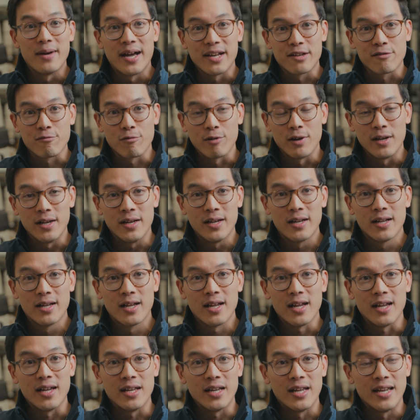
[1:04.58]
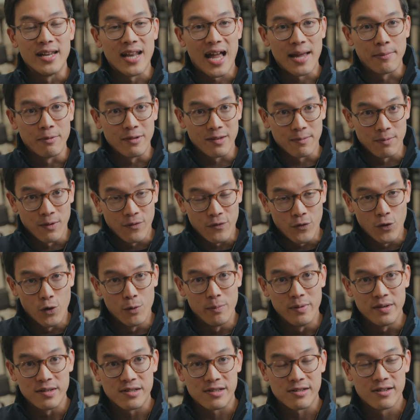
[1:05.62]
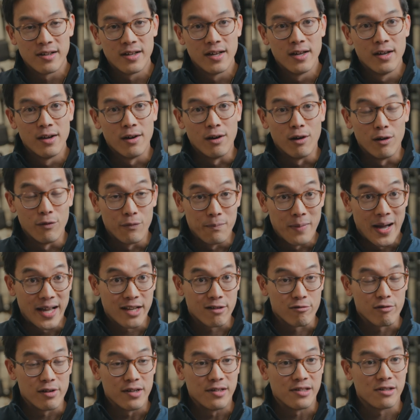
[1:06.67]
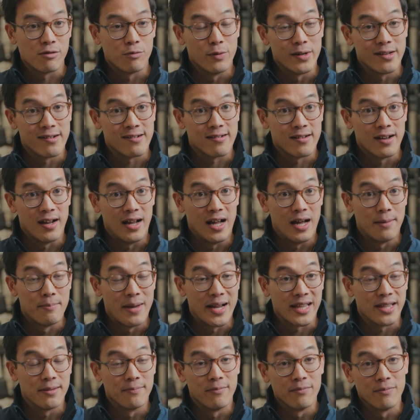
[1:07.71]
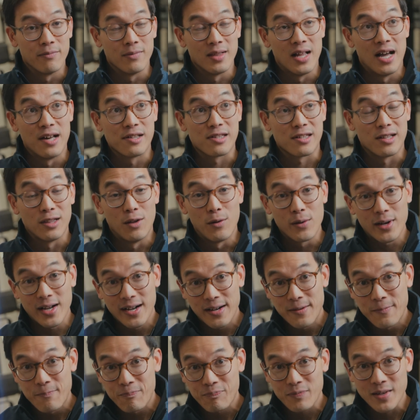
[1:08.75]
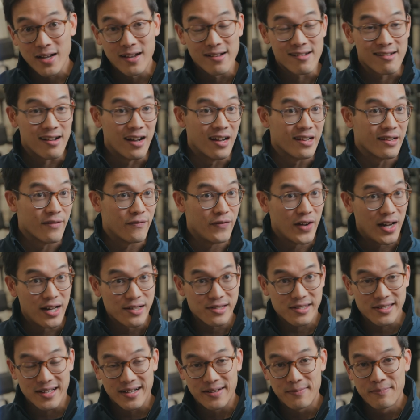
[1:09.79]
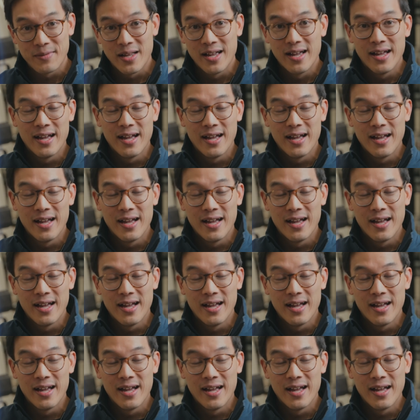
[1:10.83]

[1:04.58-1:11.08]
battery, it enables performance of batteries, which uh, make them last longer, charge faster,